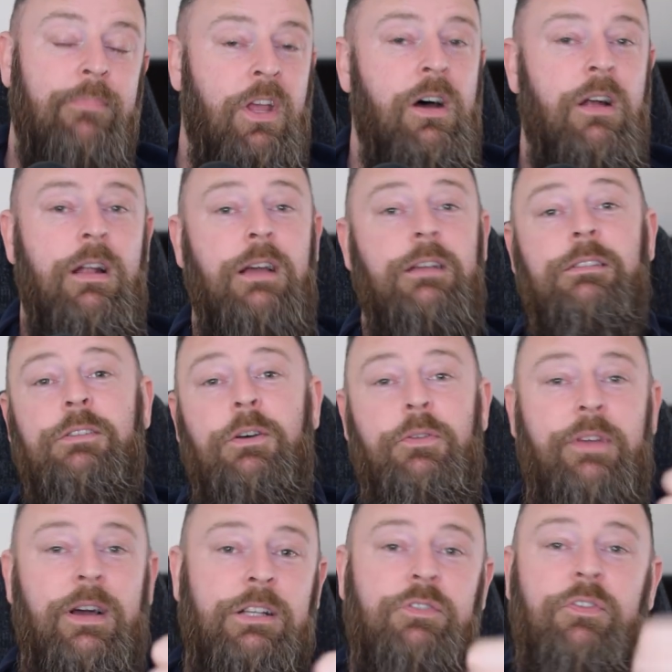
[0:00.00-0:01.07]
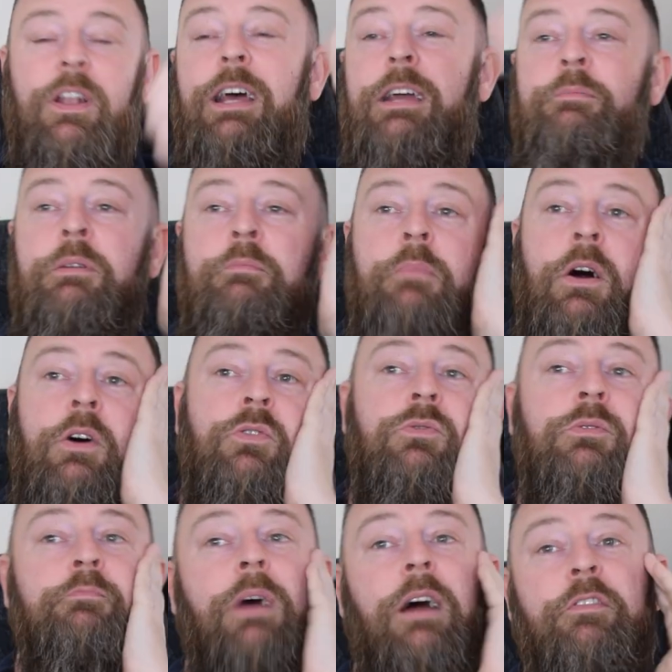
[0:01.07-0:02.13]
All right, so thanks for letting me
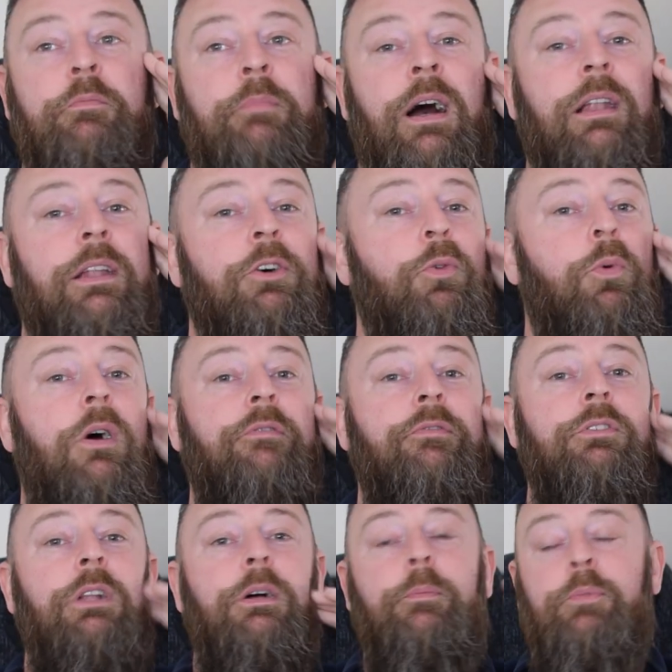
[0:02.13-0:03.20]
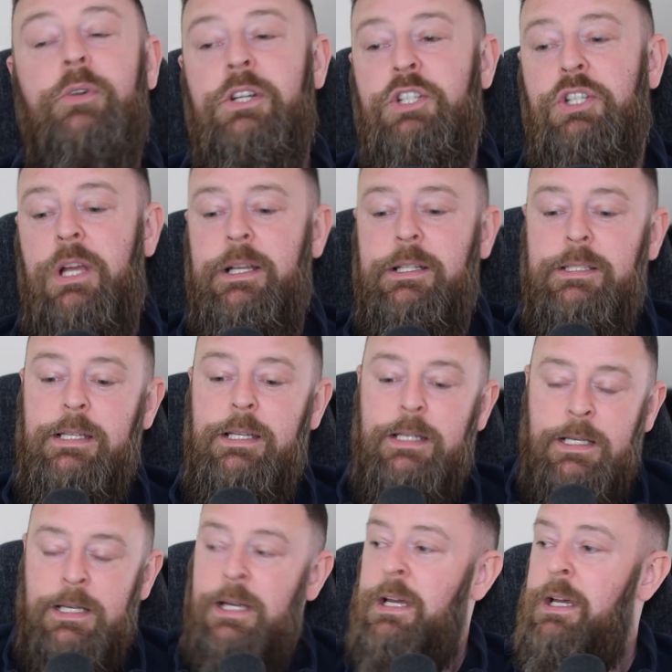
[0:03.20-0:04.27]
moan, having my little waffle. I appreciate it.